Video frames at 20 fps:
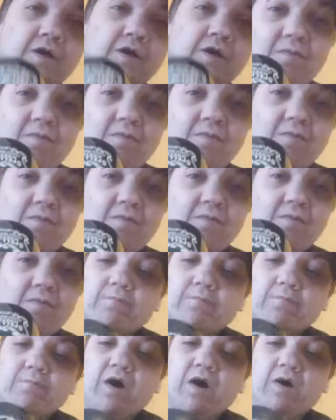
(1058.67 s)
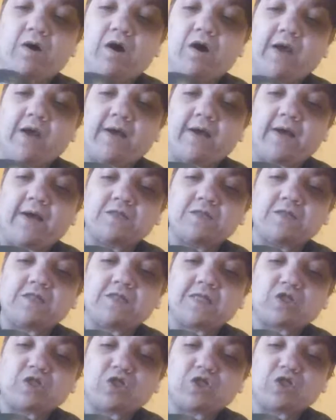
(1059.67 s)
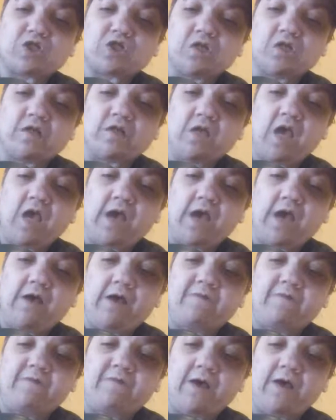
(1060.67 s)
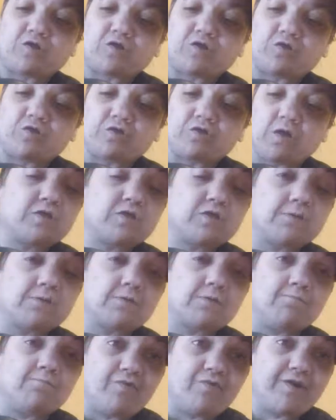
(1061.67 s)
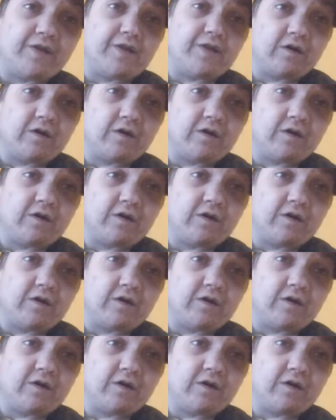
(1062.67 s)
the, the mug actually says Chilling Adventures of Sabrina.